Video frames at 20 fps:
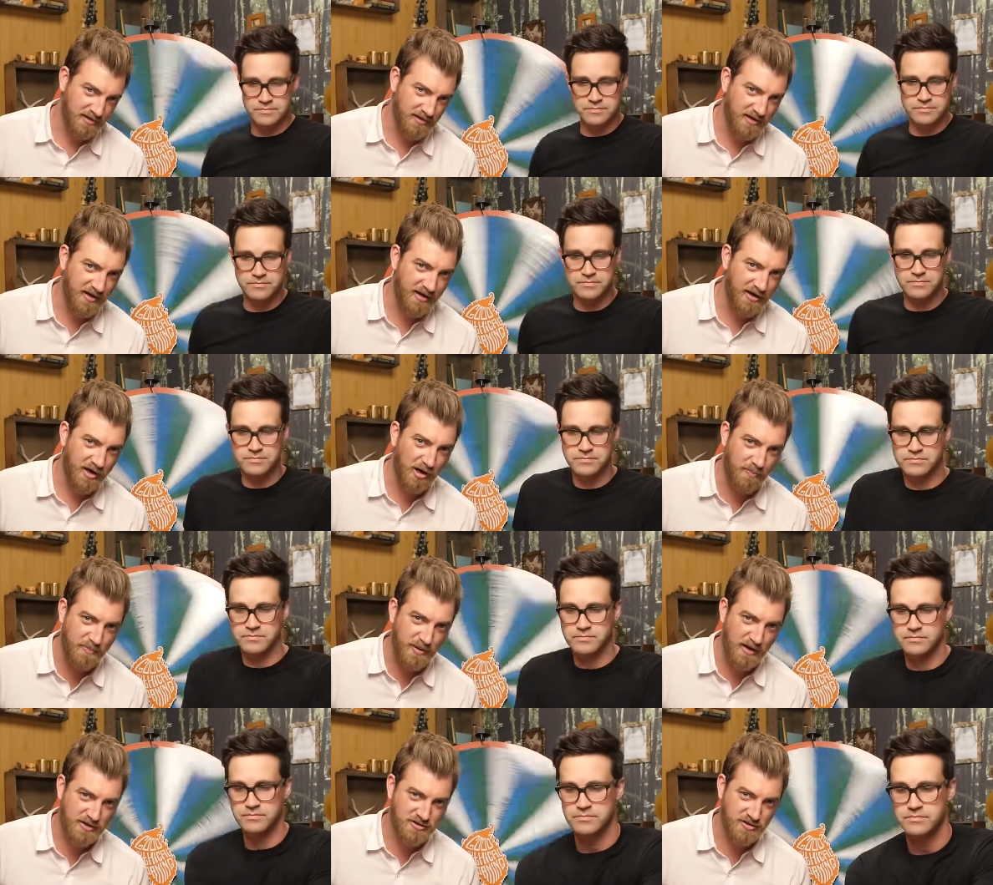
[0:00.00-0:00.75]
Speaker 1: looking at
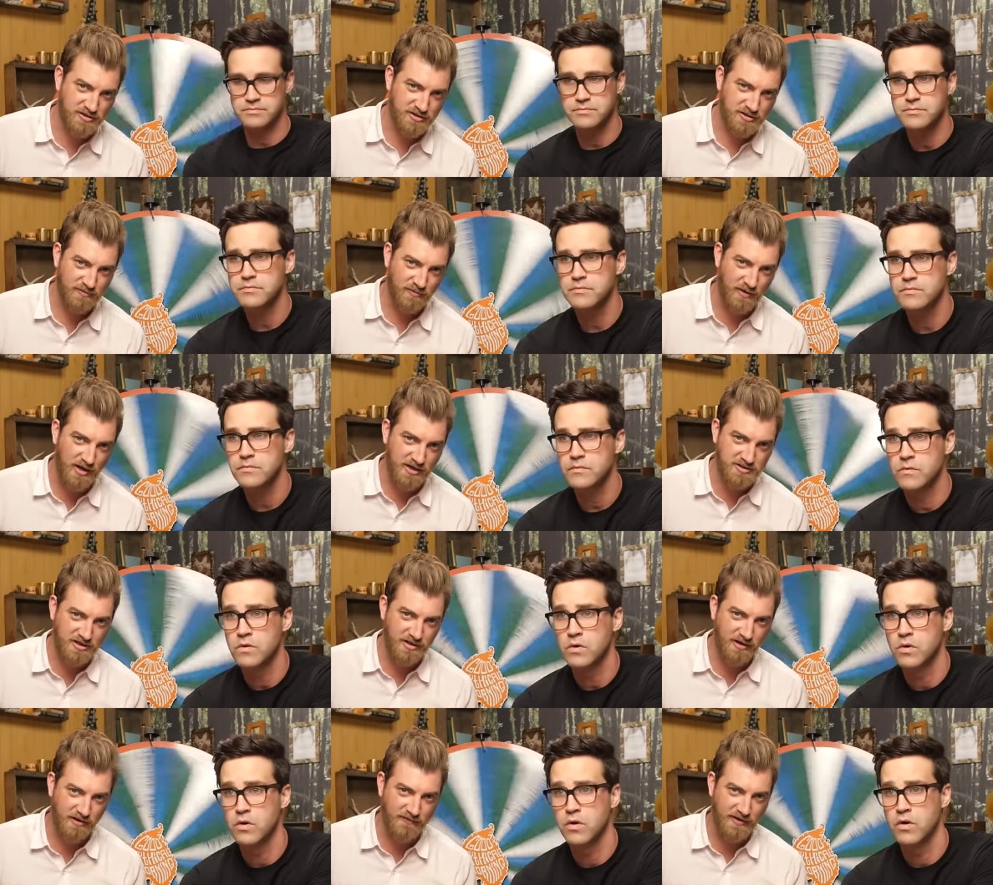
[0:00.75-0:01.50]
old pictures and
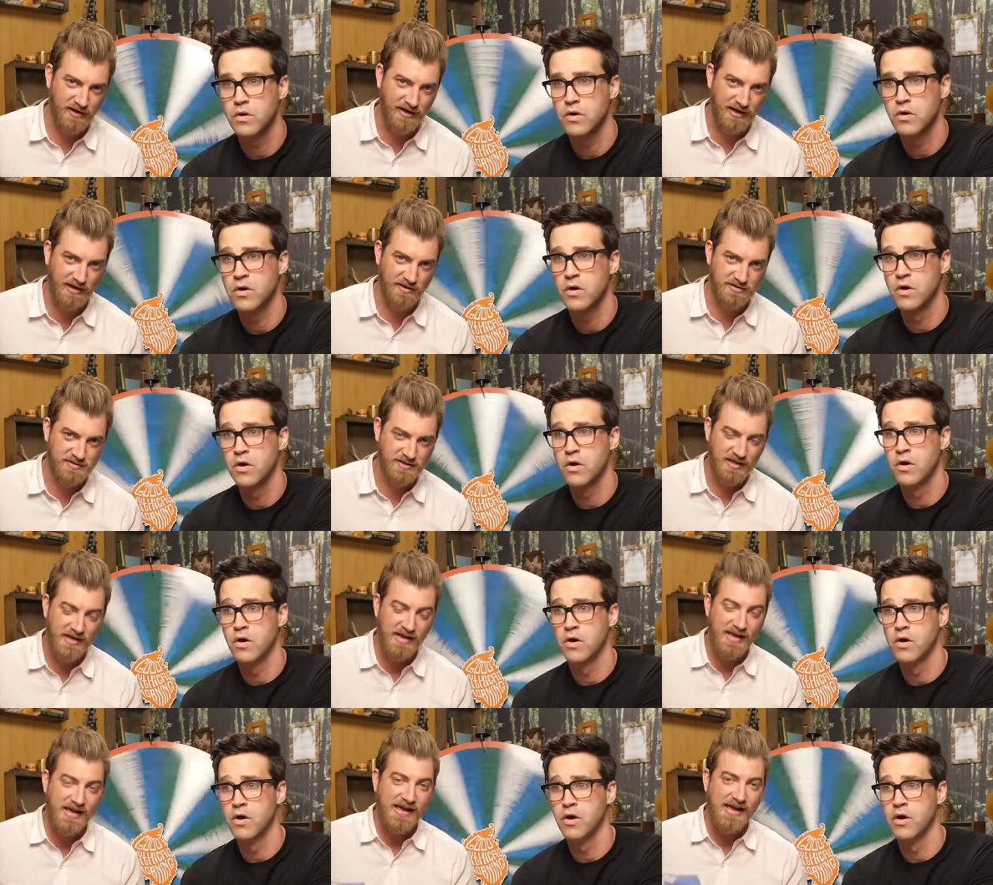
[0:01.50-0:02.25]
watching old videos,
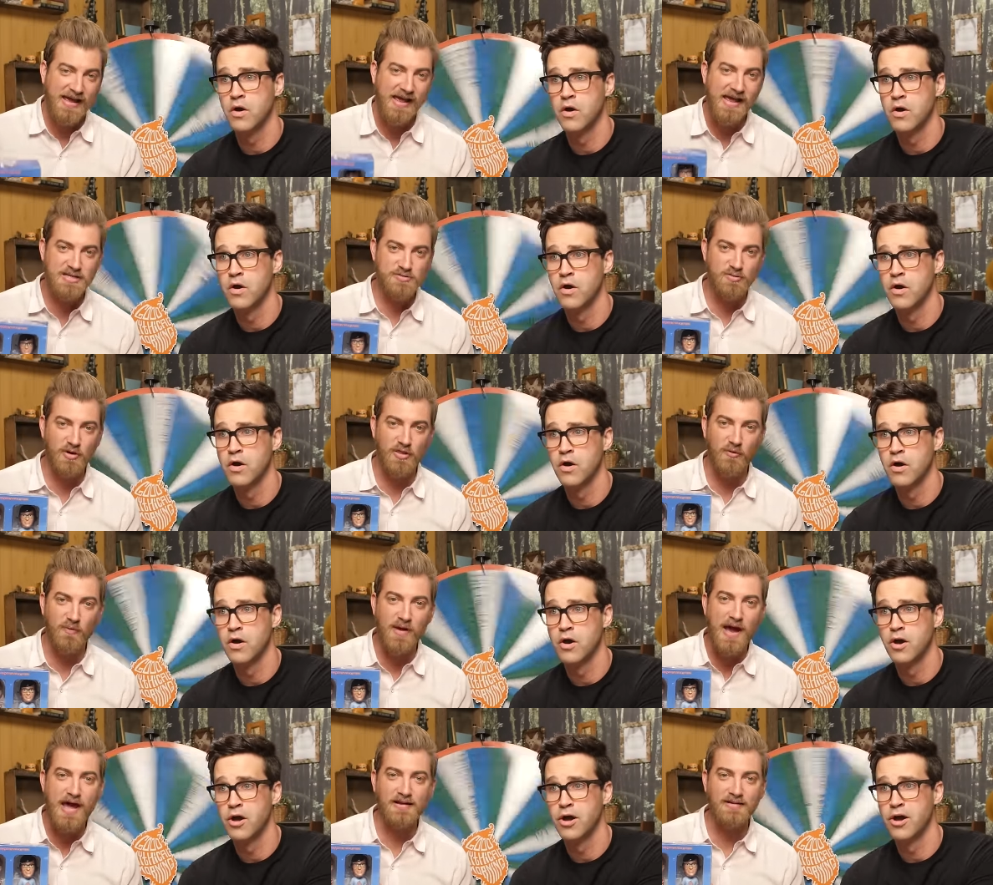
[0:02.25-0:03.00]
is with
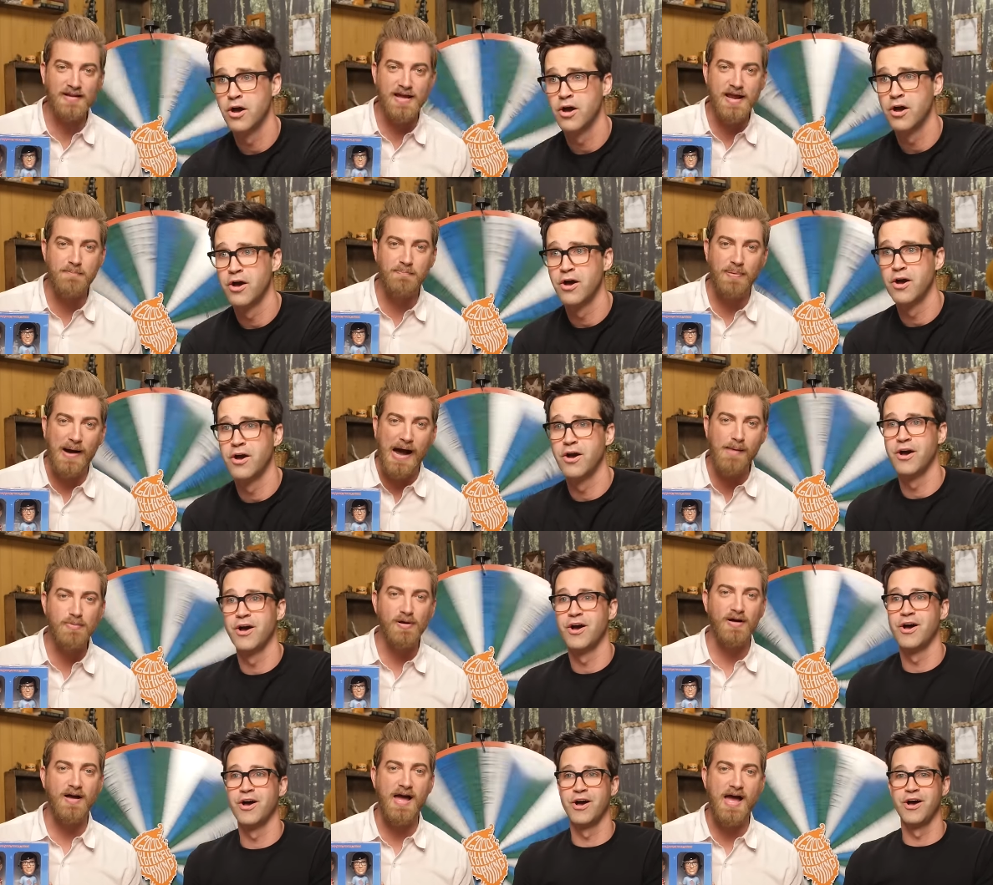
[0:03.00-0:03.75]
the Rhett and Link
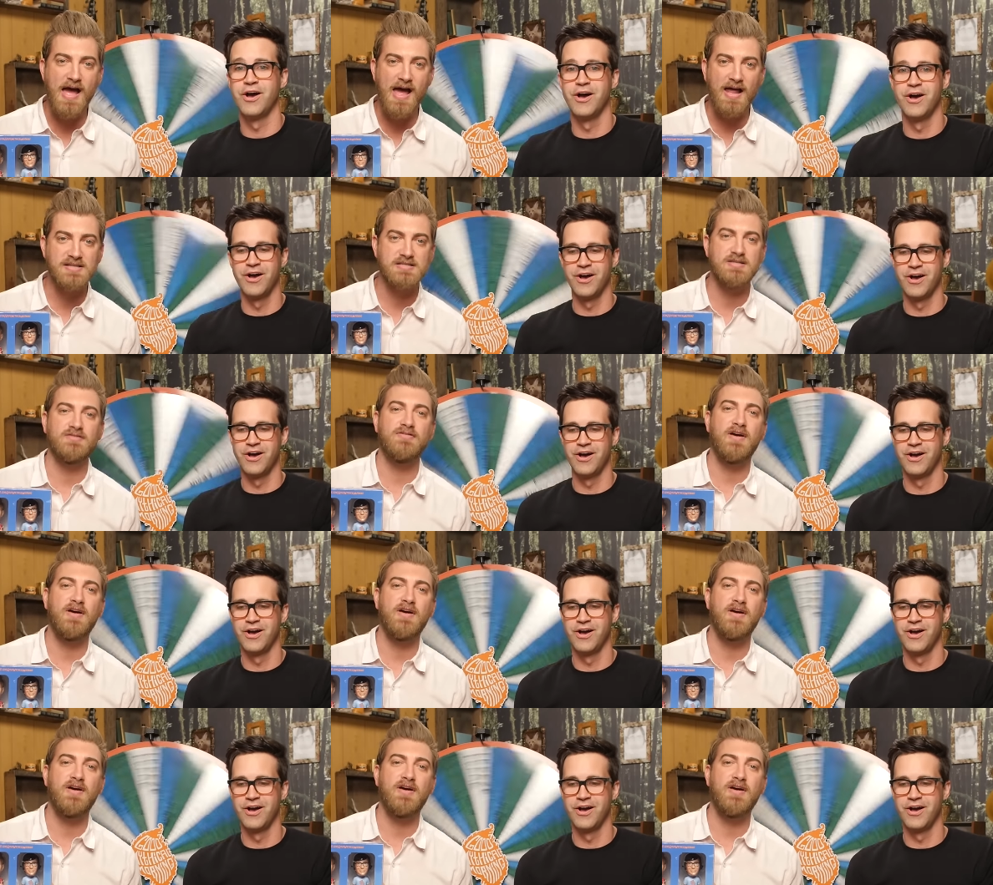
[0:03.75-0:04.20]
bobbleheads